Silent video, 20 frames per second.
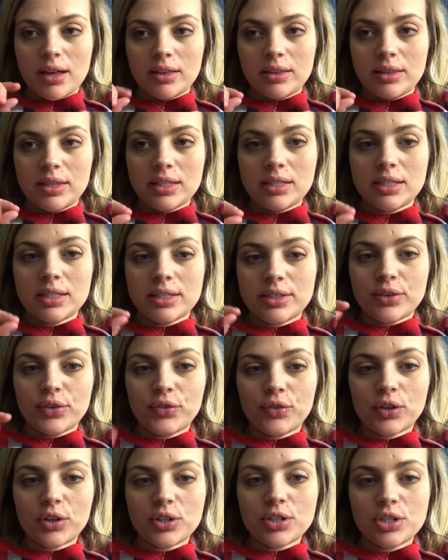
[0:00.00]
this is the
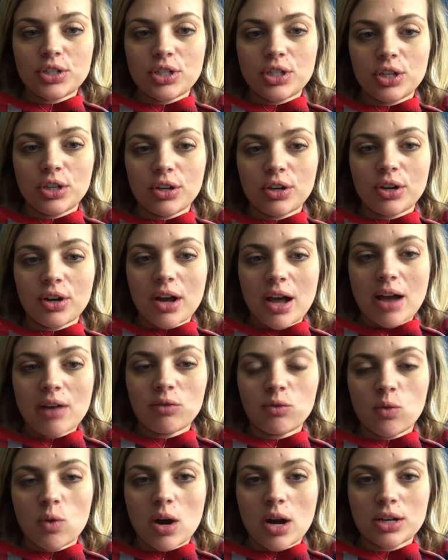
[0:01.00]
first year
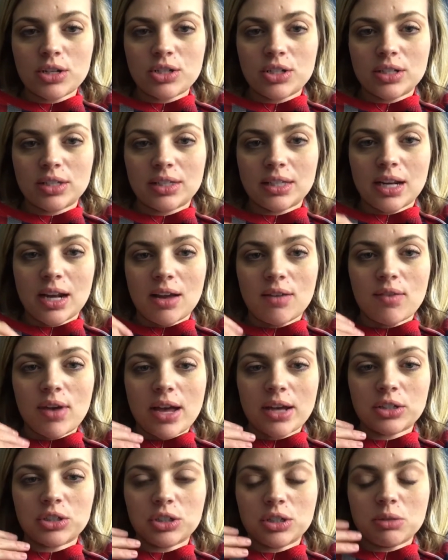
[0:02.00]
I've watched it that I've
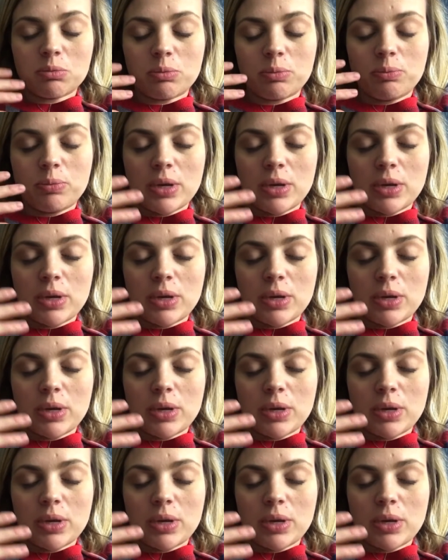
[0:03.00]
actually